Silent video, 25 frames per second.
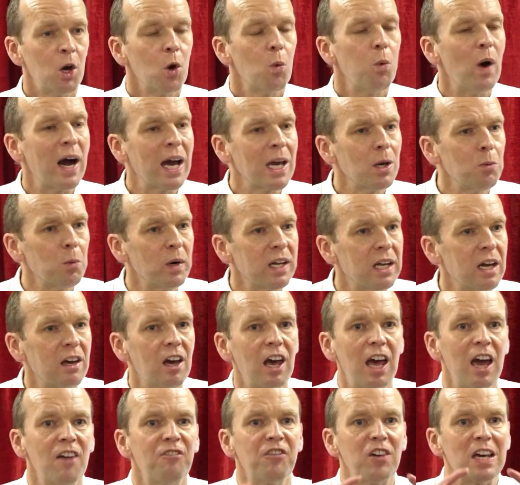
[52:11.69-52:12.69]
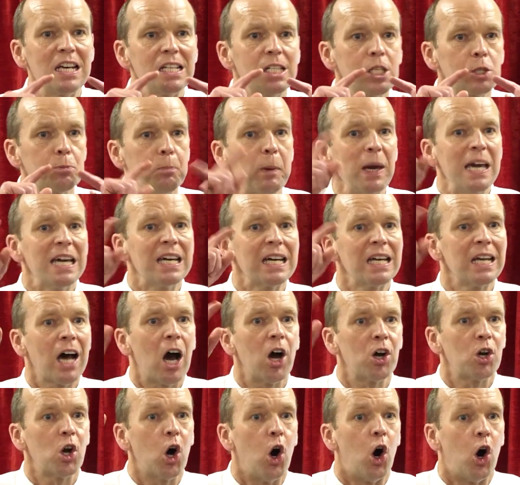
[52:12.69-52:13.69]
Why would he, if he's speaking
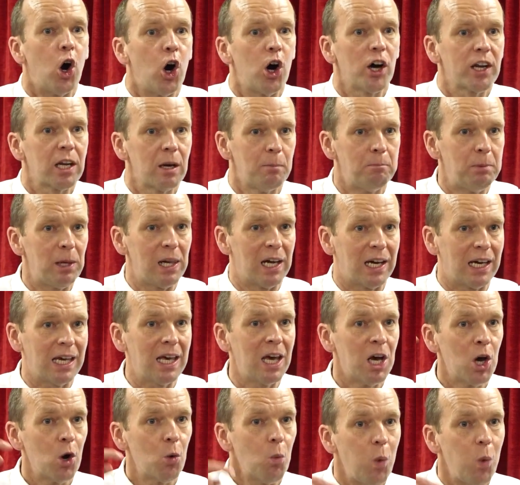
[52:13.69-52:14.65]
out audibly,